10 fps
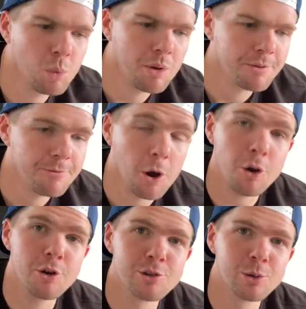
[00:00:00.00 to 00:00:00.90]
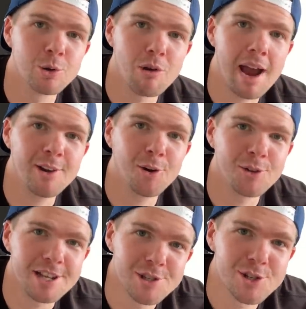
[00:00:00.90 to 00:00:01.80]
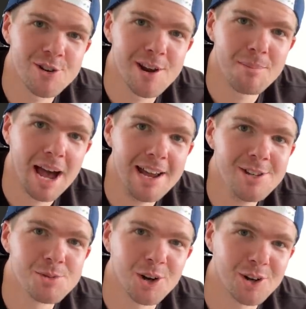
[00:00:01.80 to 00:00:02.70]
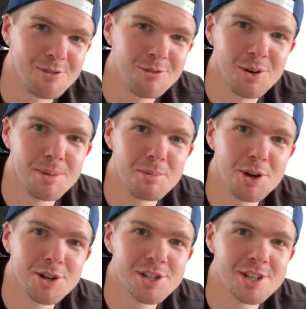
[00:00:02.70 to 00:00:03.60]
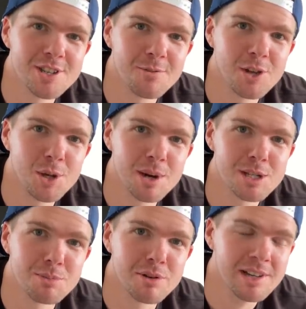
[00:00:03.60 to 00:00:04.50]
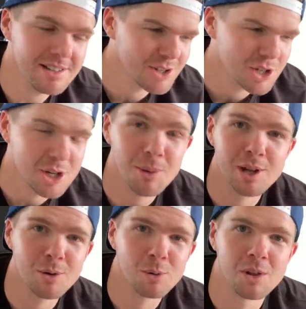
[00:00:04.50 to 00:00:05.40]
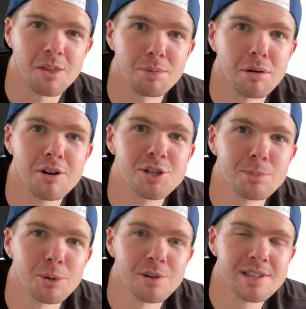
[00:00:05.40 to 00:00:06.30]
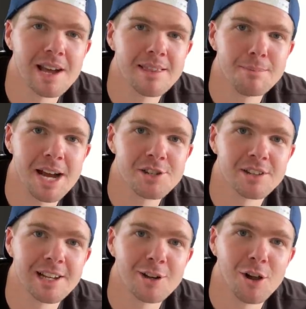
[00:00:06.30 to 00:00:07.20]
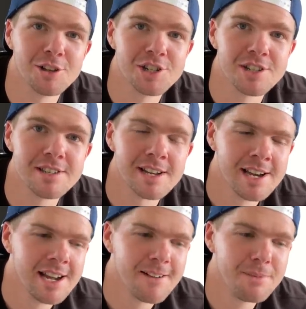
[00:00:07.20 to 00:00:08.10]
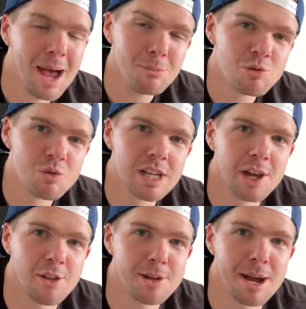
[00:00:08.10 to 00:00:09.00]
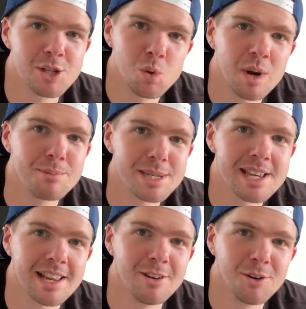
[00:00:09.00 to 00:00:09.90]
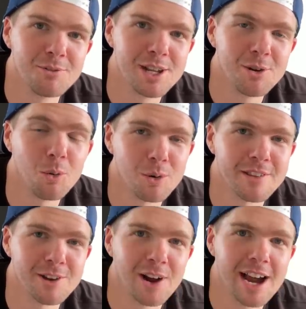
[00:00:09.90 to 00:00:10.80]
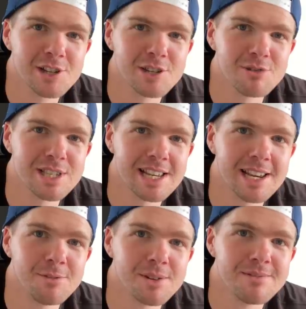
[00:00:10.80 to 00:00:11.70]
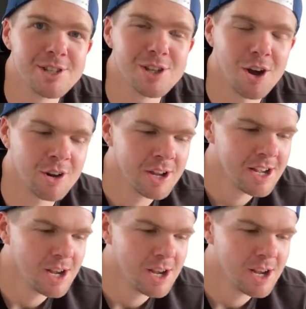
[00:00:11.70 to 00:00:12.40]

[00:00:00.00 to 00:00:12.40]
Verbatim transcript: while the photos look great on the Instagram page when I confirmed the purchase for U S print, showing all of the pro sports and the major league colleges, that was really only about twenty percent of the order that I actually received. So